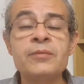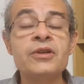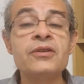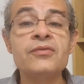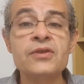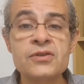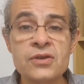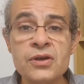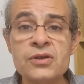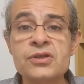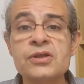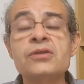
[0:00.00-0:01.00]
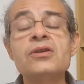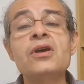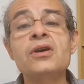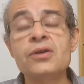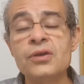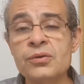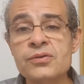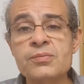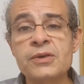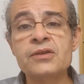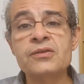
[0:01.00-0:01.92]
But if it's urgent, you'll speak